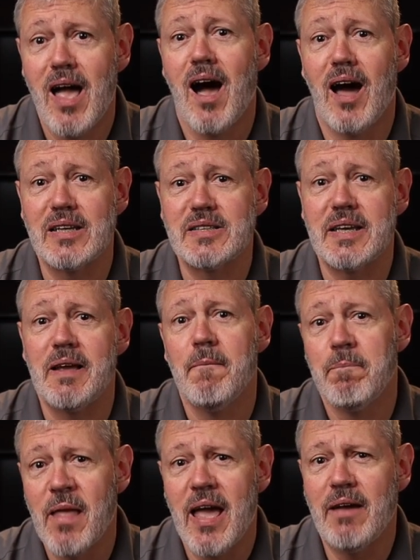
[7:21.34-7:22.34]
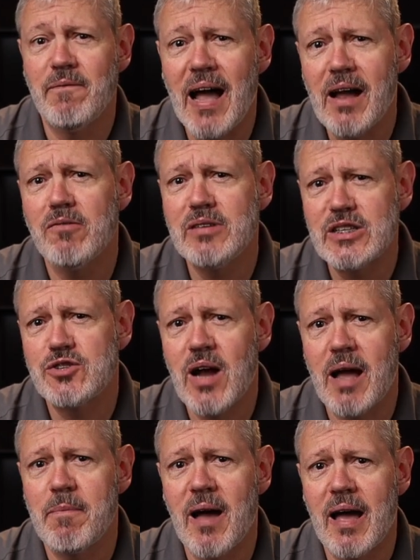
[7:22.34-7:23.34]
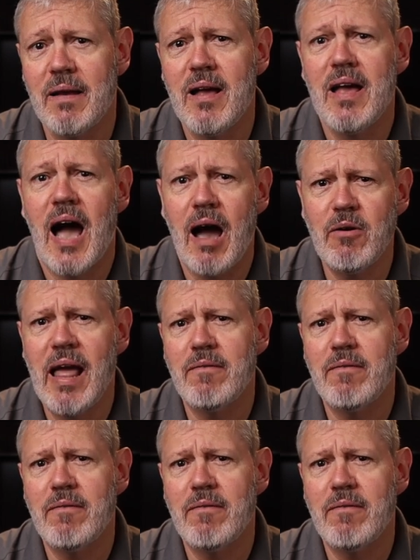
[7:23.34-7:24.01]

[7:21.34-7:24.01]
Honestly, if I owned this tripod, I would